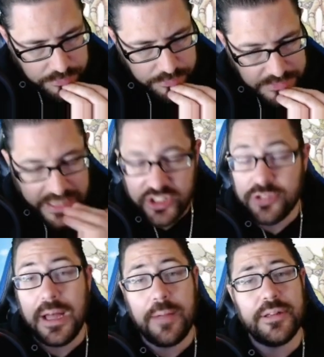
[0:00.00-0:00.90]
That's just
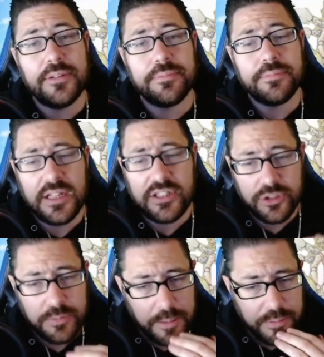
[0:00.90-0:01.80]
my opinion. That's
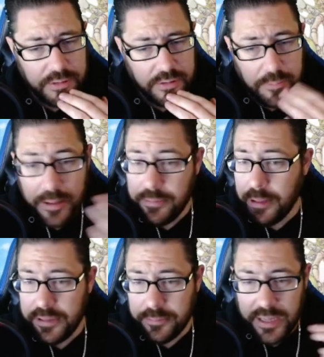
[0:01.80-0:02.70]
just my opinion. Maybe I'm
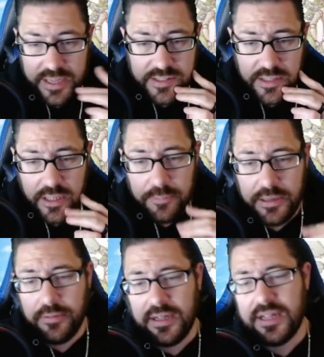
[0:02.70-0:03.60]
being biased. But
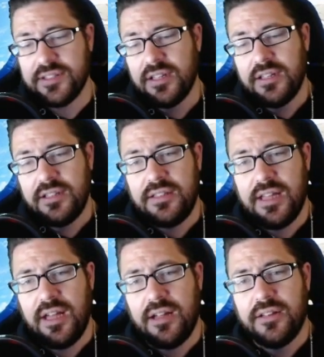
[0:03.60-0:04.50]
anyway, guys,
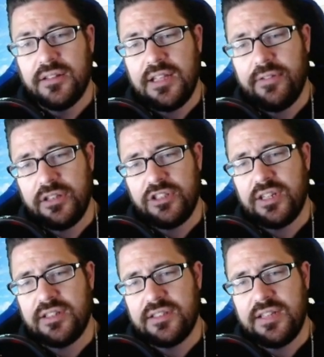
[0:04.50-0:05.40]
yeah, definitely
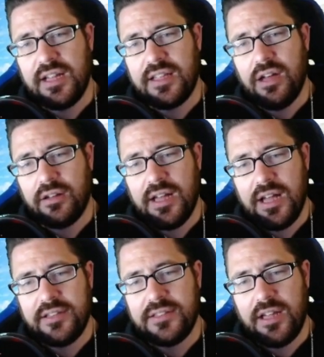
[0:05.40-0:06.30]
check this deck out,
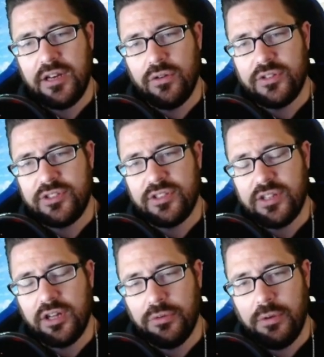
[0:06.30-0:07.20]
guys. I know it's just
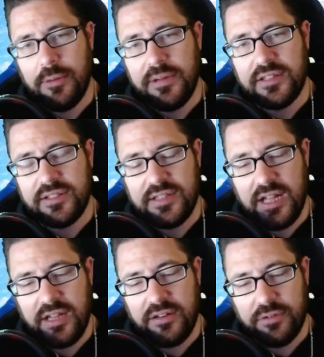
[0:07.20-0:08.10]
underwhelming. It's
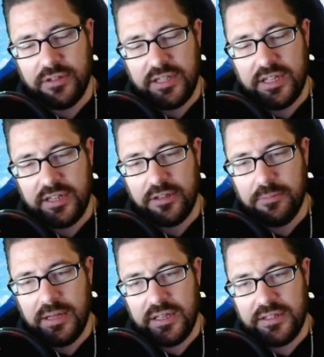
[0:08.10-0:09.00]
not really hitting the
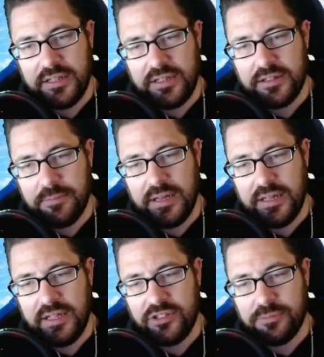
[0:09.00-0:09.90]
meta. It didn't hit the
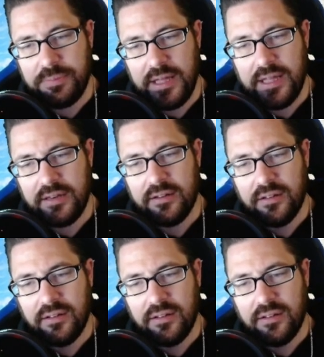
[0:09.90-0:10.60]
meta in Japan.